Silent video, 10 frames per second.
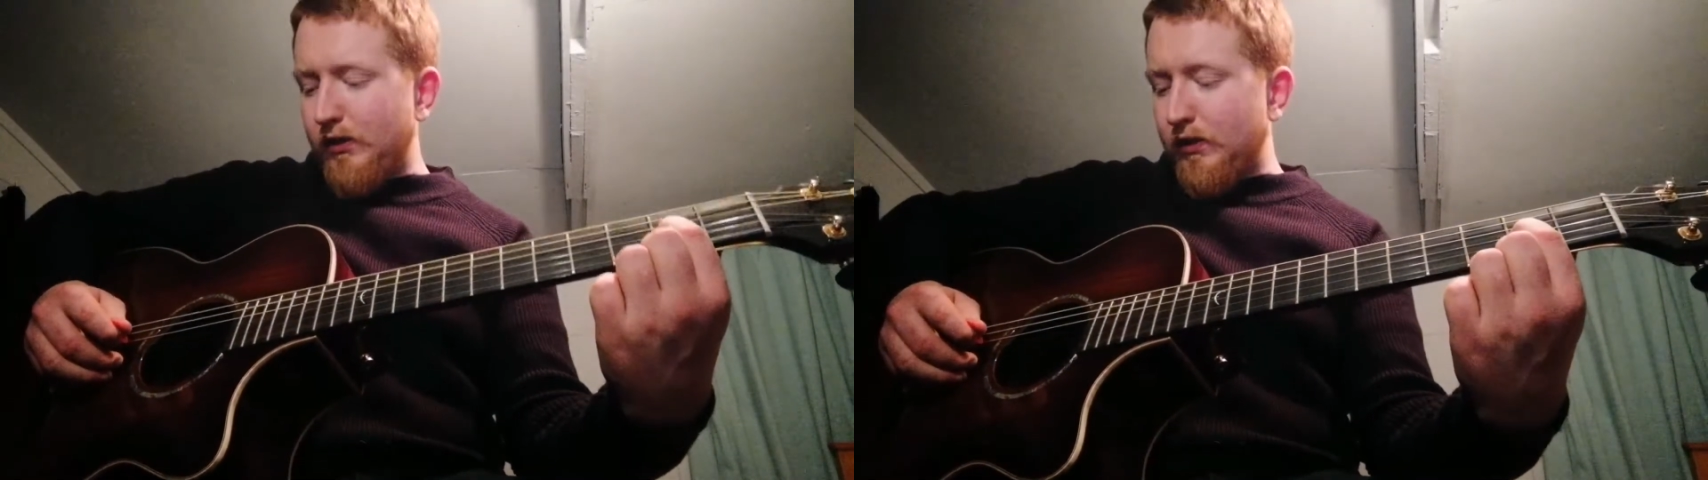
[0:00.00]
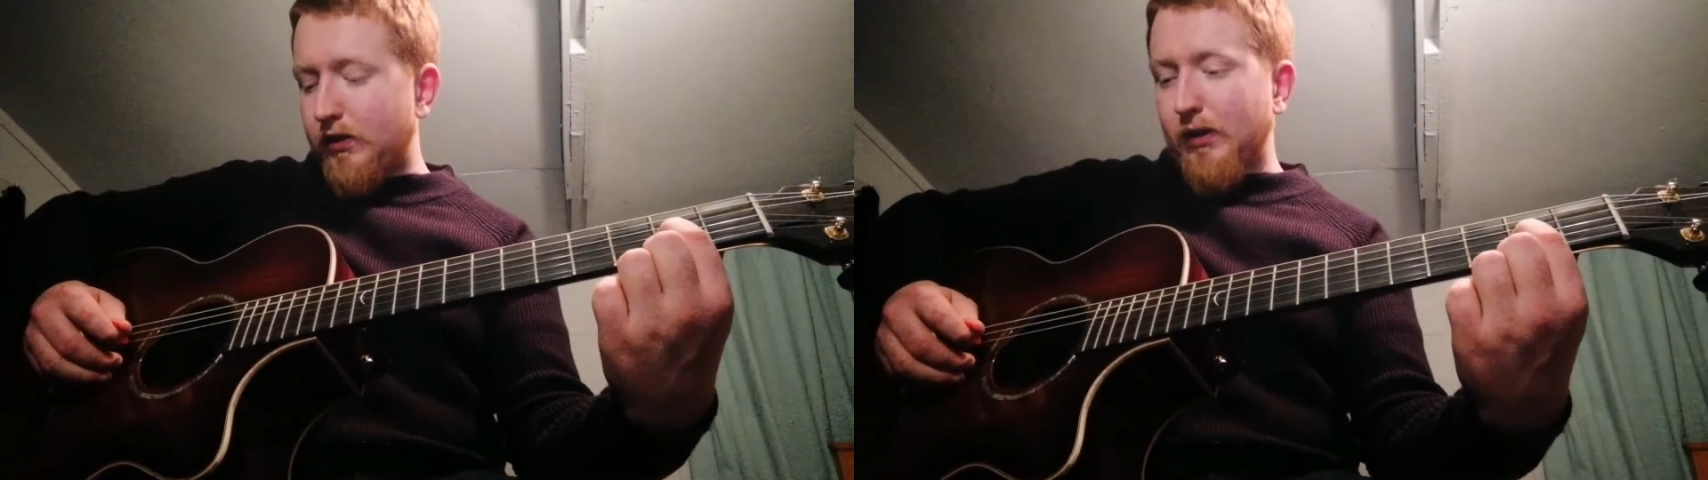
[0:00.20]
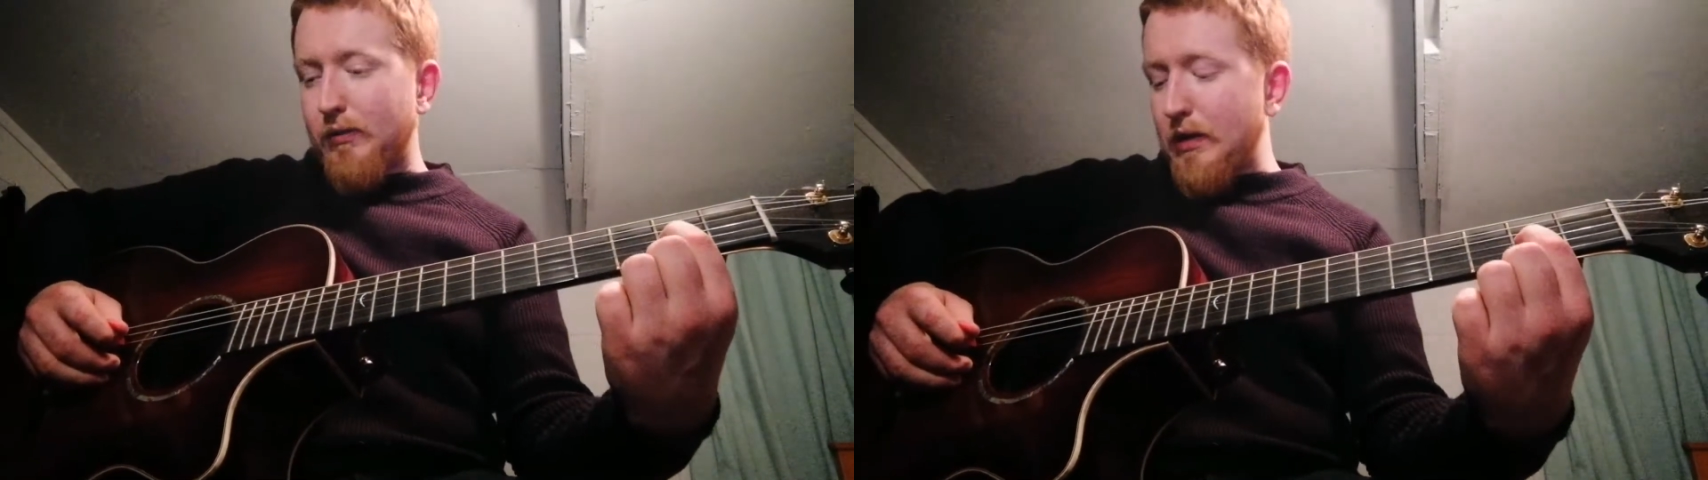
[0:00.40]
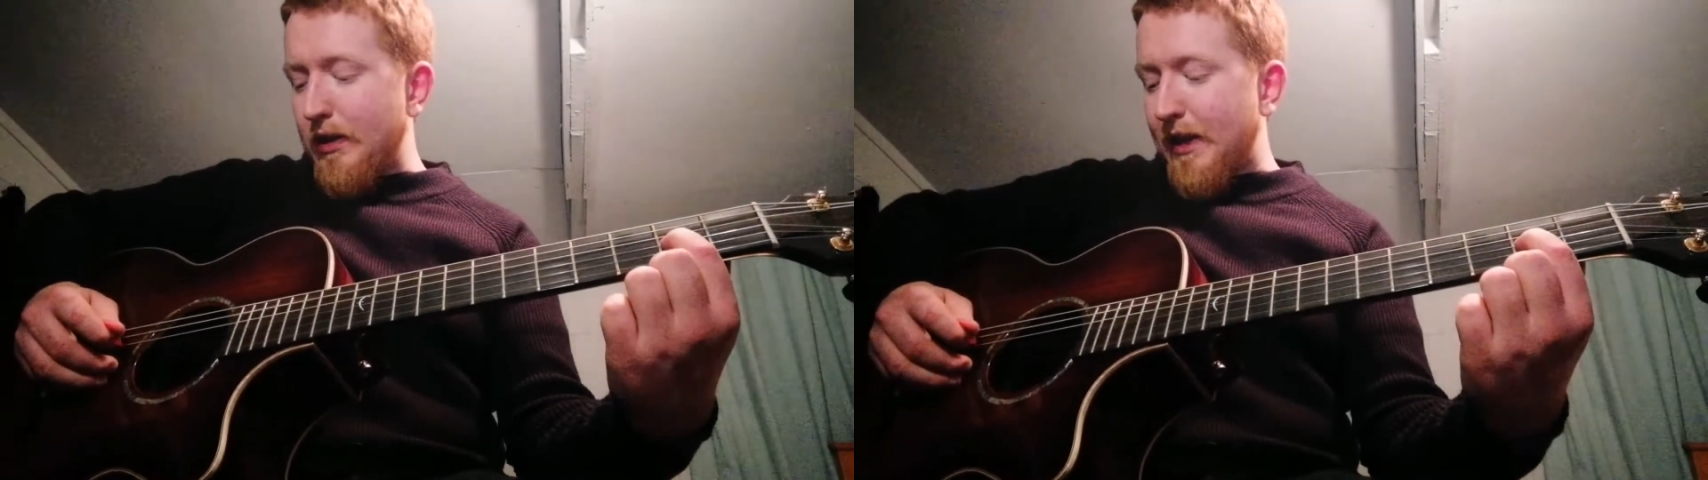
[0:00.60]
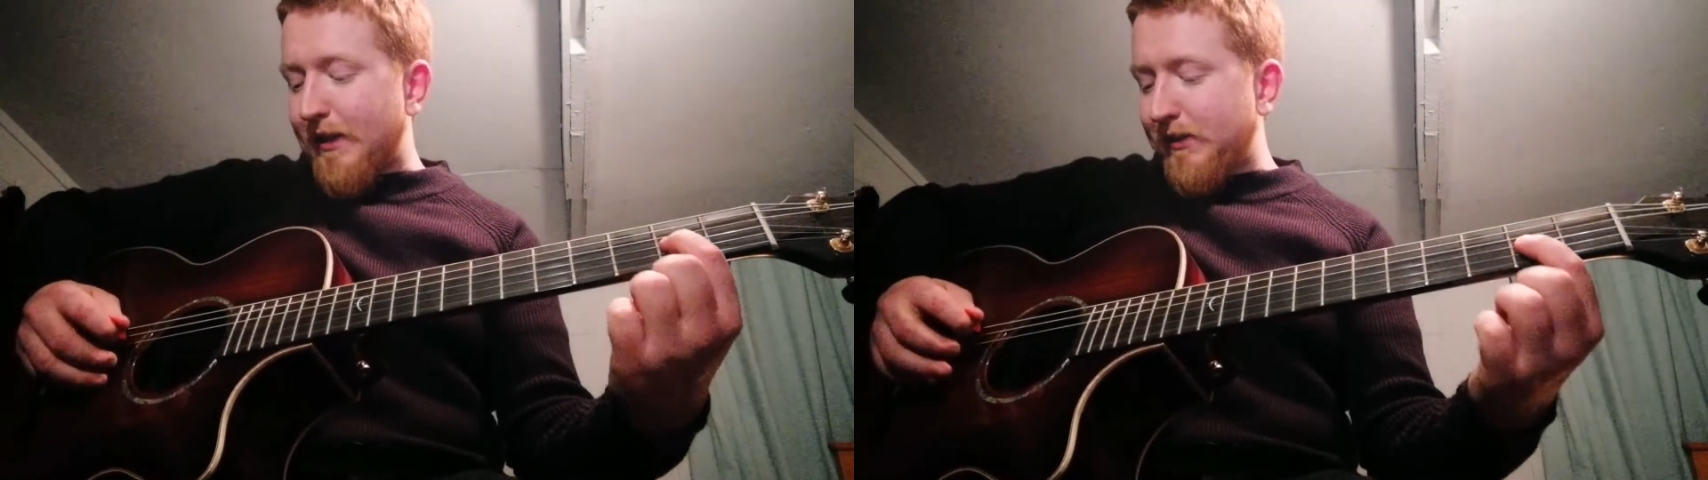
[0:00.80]
So
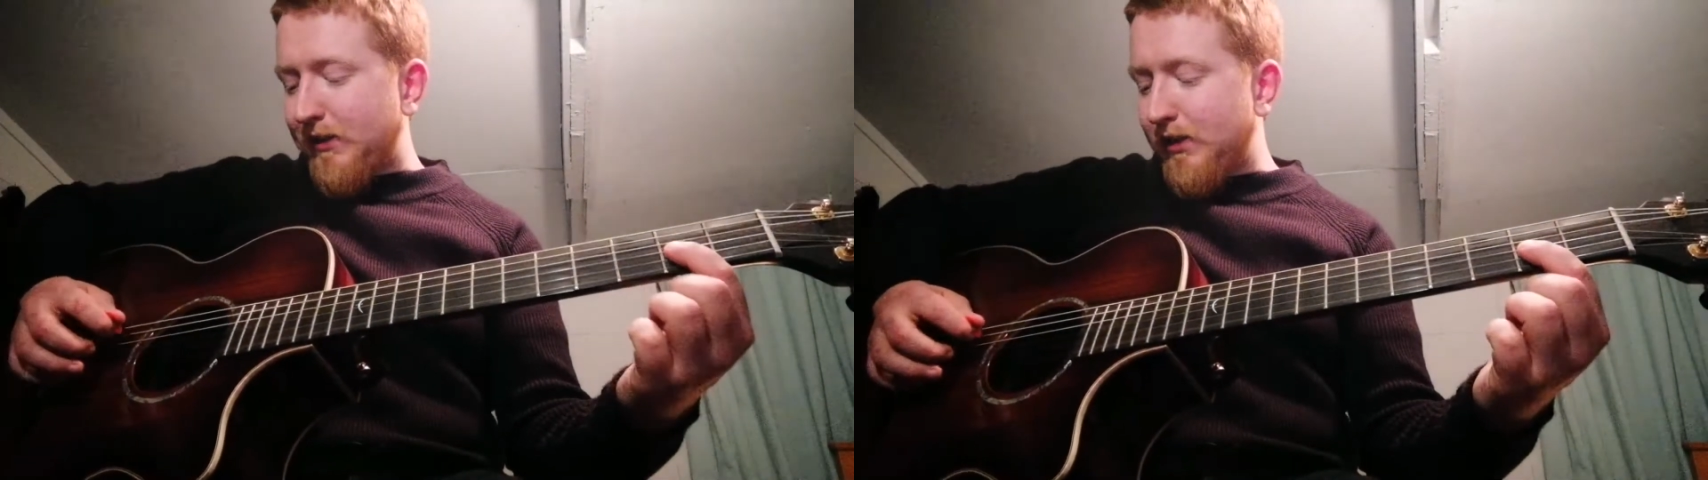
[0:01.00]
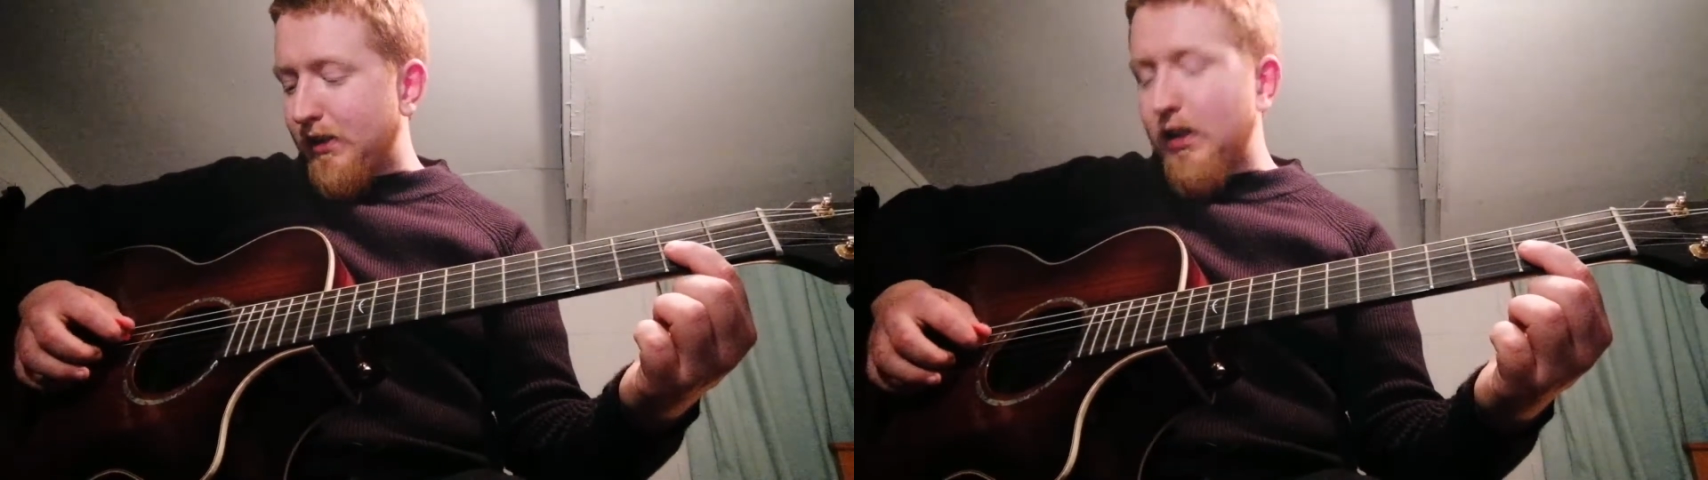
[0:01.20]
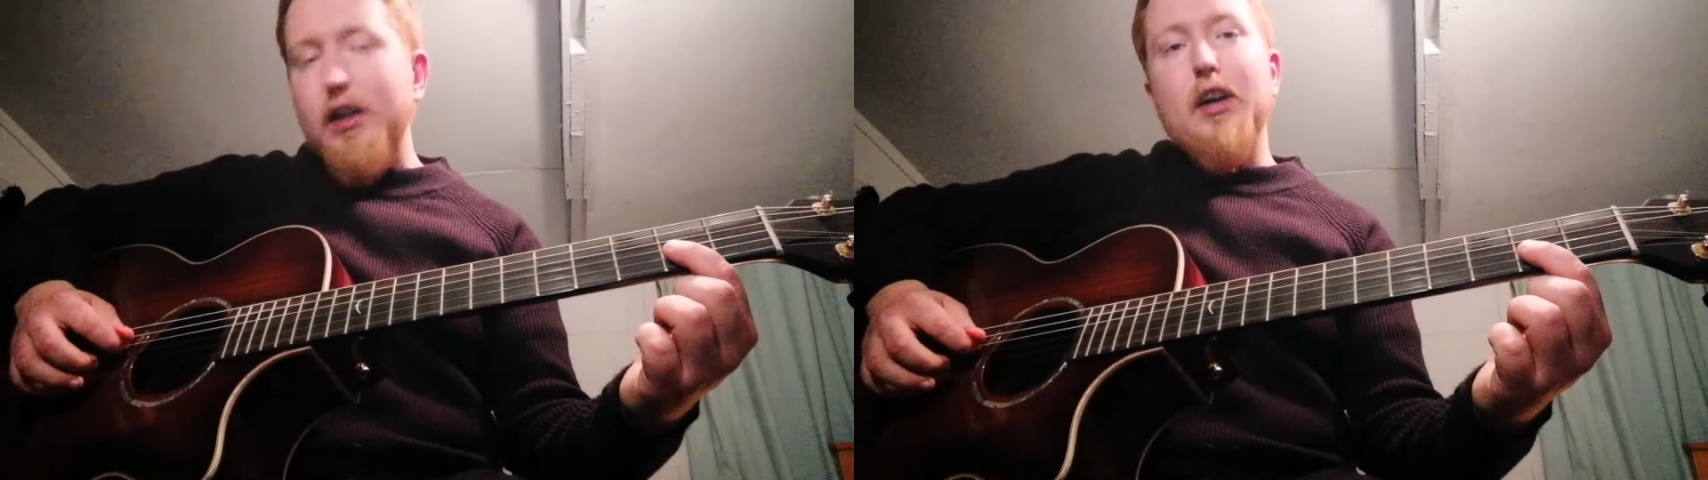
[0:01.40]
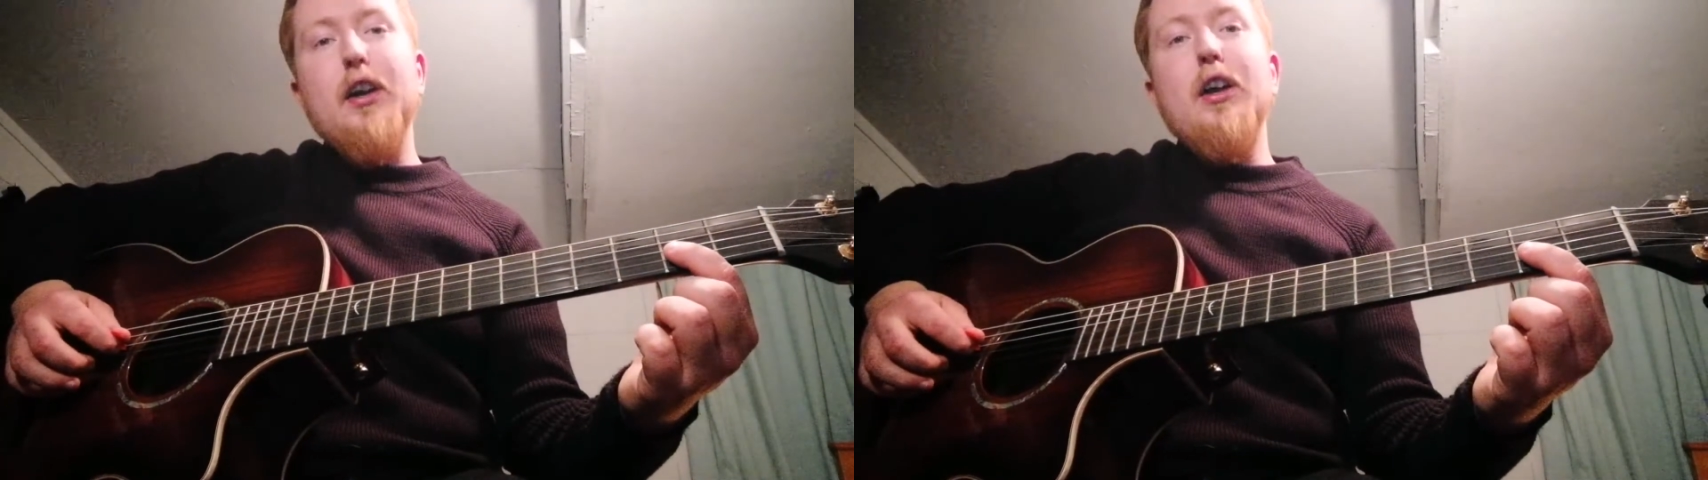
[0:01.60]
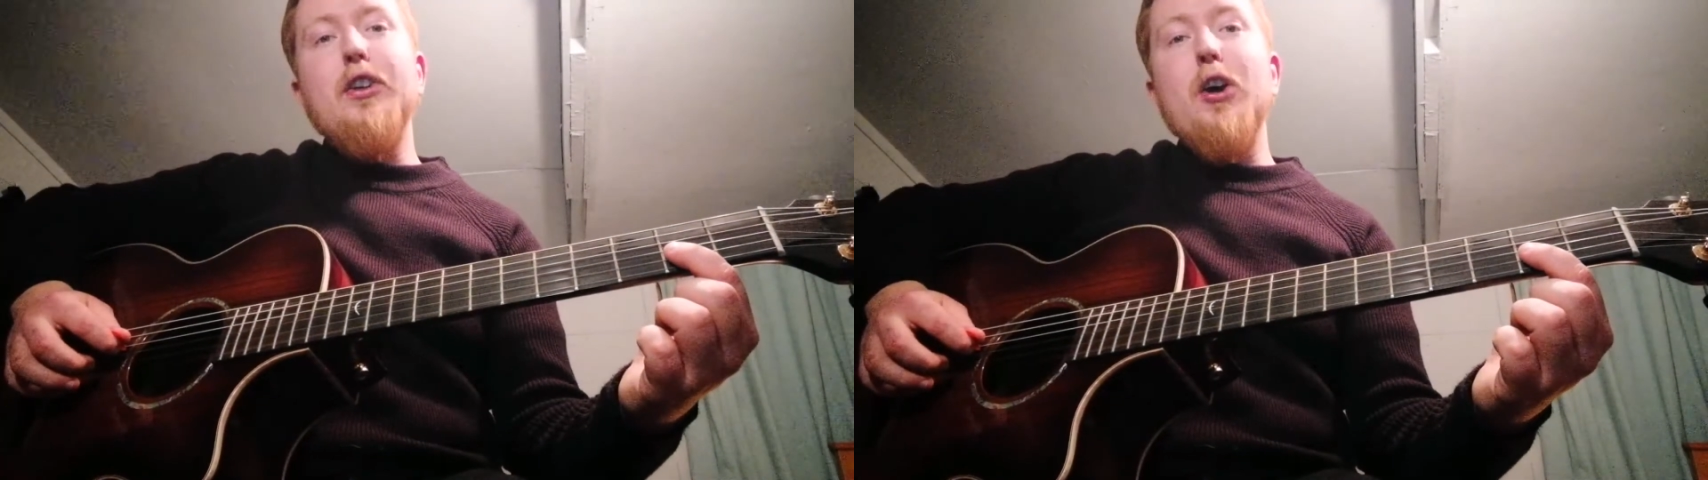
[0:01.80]
that's an